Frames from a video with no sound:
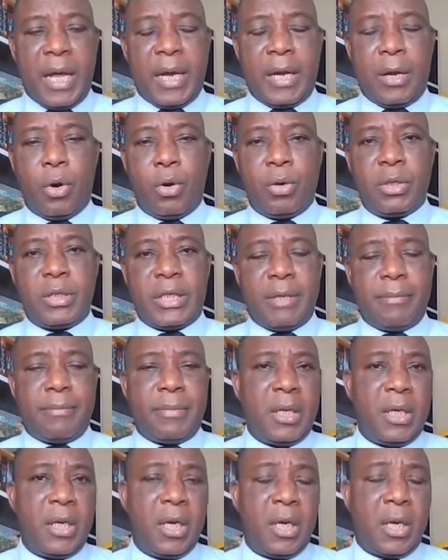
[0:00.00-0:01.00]
And Holcim
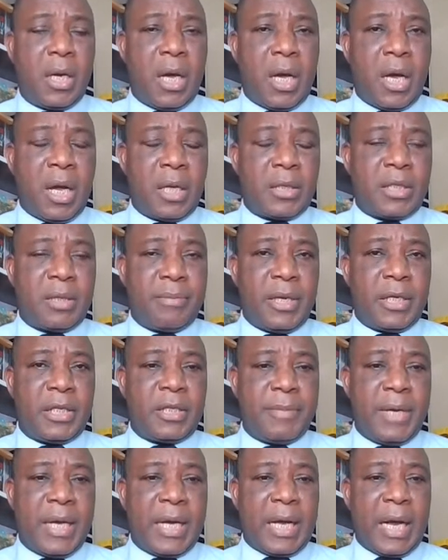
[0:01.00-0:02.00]

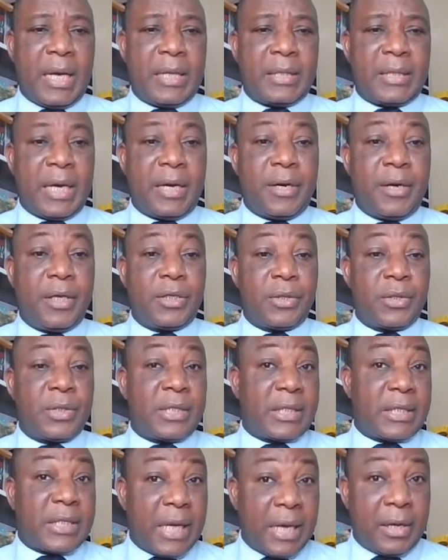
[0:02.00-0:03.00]
cement maker is agreed to
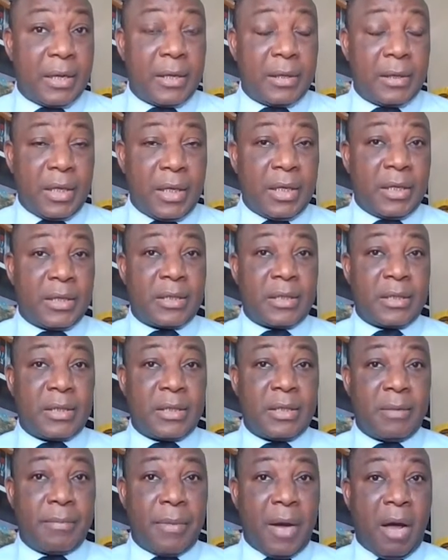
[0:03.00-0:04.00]
sell his
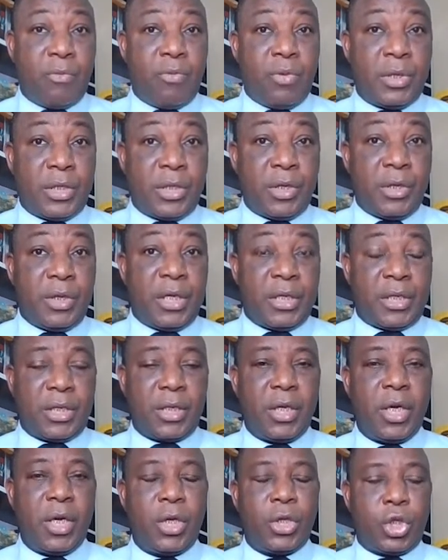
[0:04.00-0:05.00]
Zimbabwe's unit
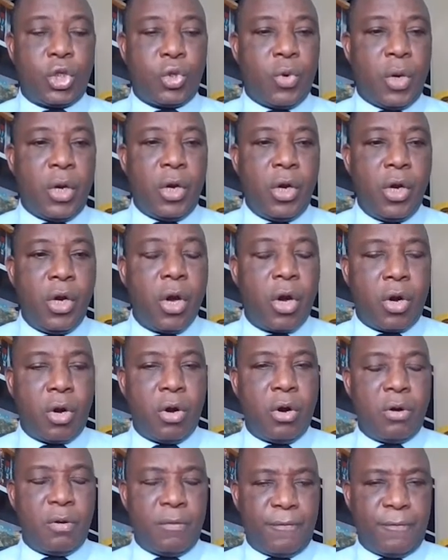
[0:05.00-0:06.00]
to a
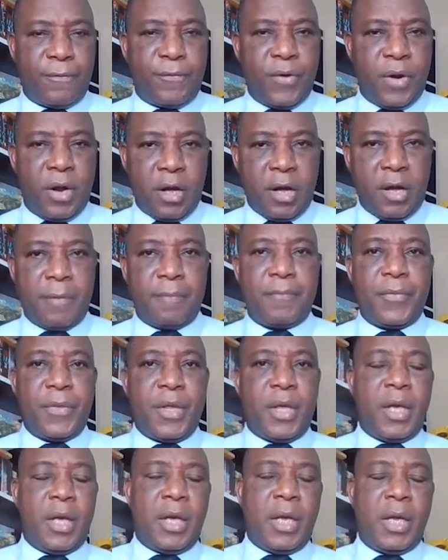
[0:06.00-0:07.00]
local firm
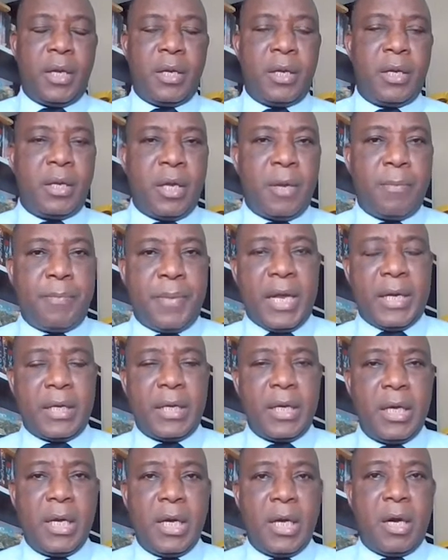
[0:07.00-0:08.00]
in the
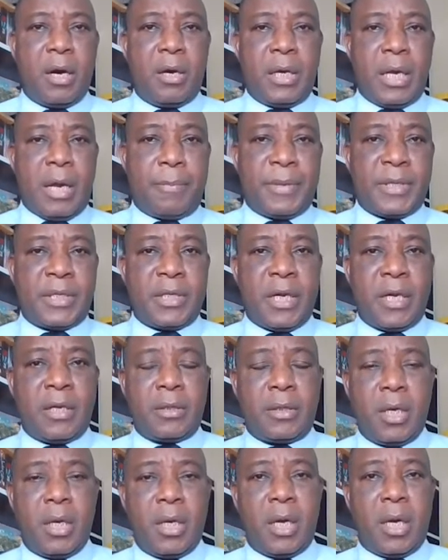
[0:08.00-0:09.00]
bid under
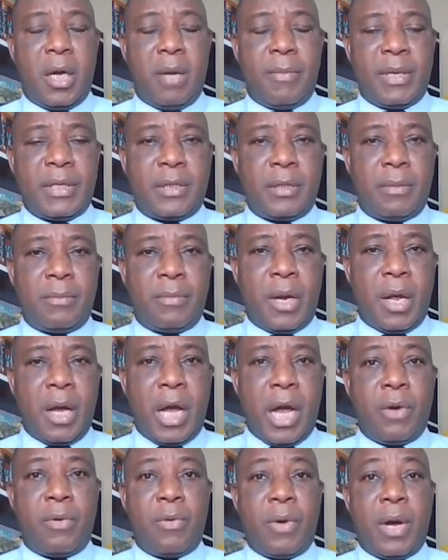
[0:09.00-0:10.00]
President Emerson
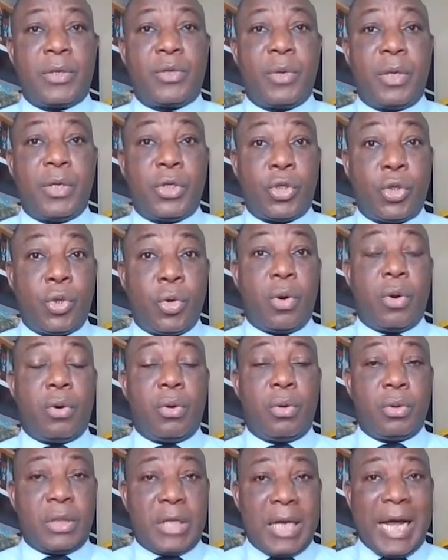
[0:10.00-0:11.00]
Mnangagwa to
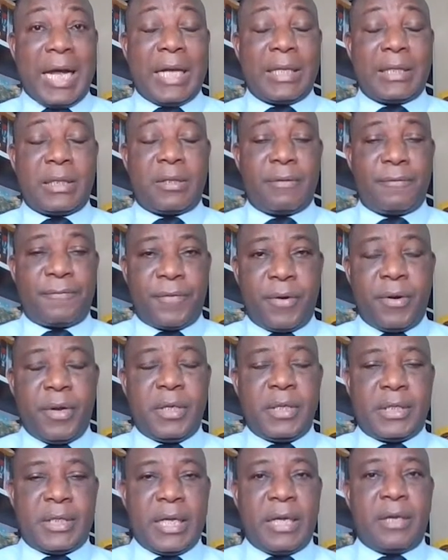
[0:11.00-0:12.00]
ensure that
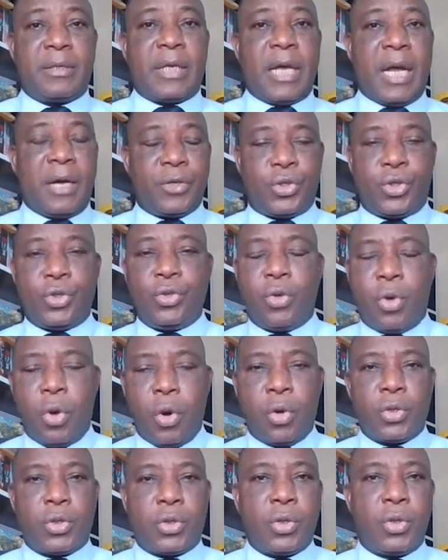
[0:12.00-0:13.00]
foreign sell down should
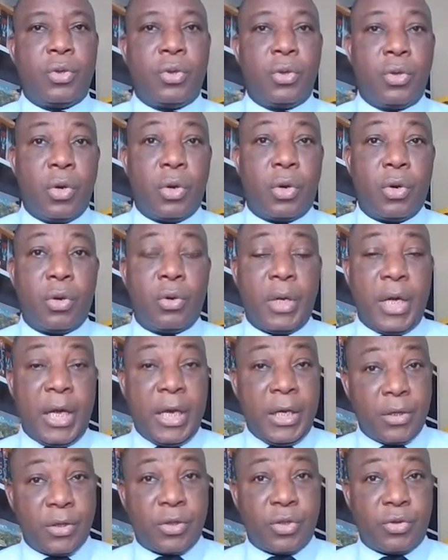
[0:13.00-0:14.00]
go to local
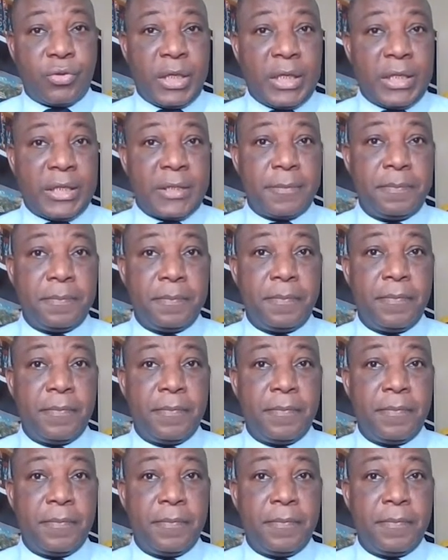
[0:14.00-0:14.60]
industries.